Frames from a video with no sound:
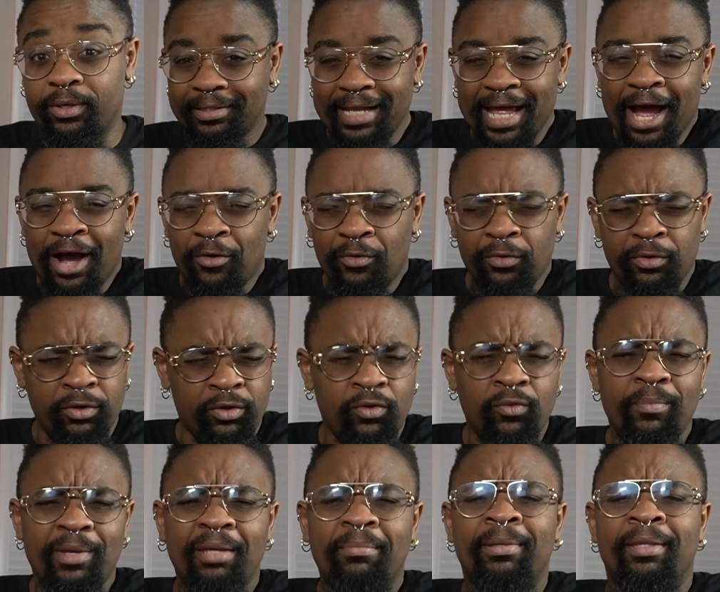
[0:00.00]
Now, you
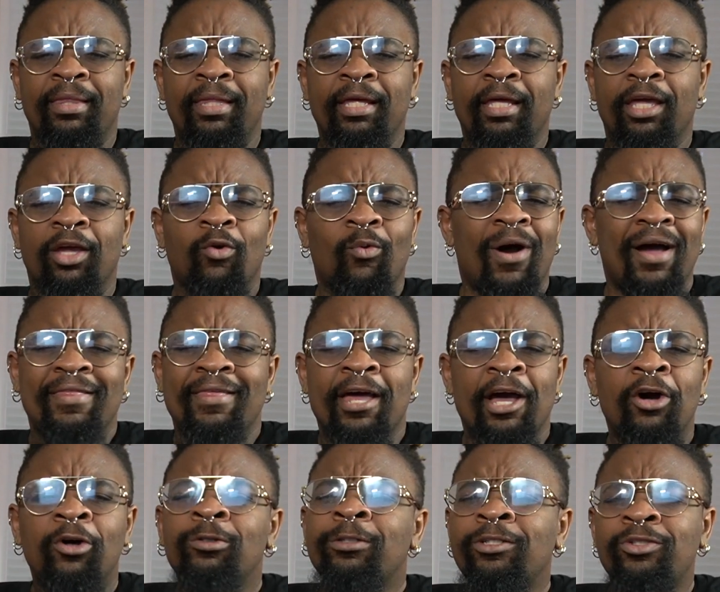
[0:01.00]
may be thinking, why the
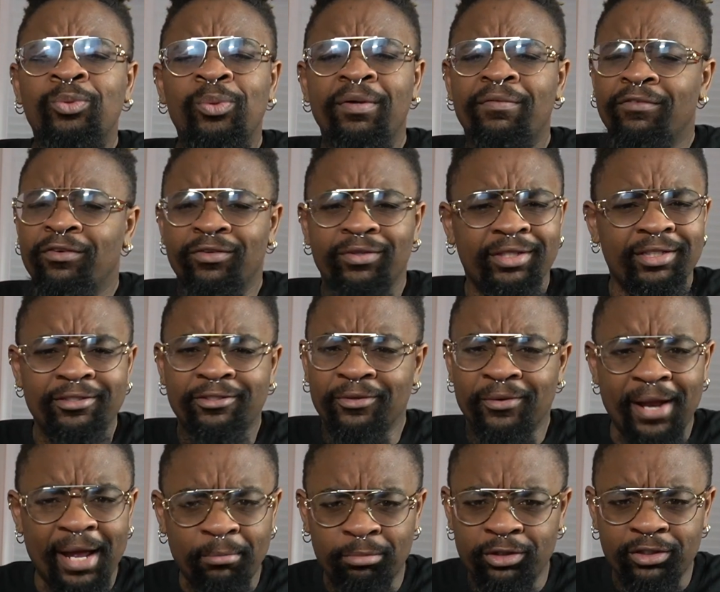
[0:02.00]
hell did you even release on
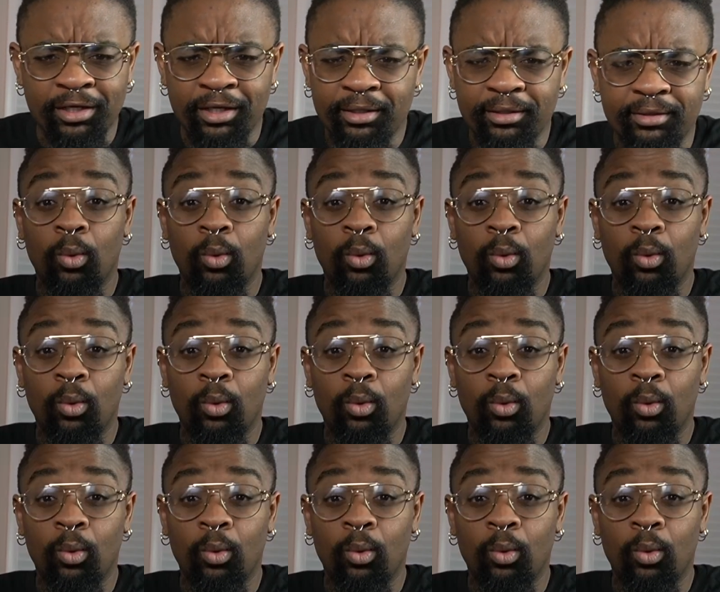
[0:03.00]
Amazon?